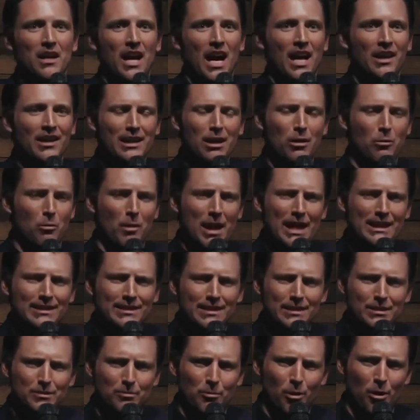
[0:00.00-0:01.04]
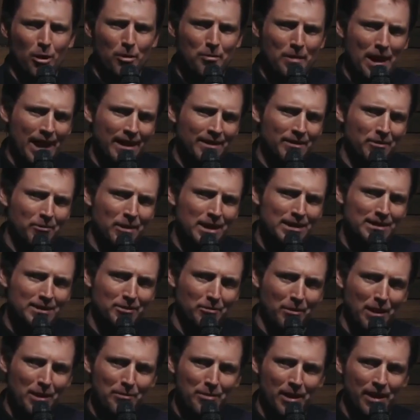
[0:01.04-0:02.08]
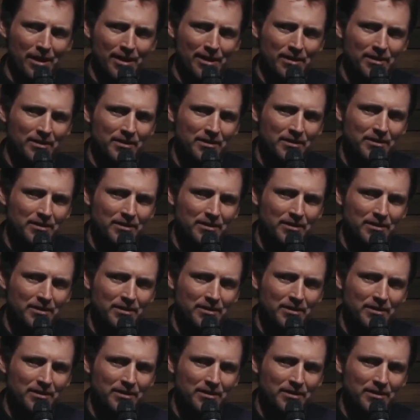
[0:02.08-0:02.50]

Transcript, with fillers: I like Oasis more, man. Oasis is way better.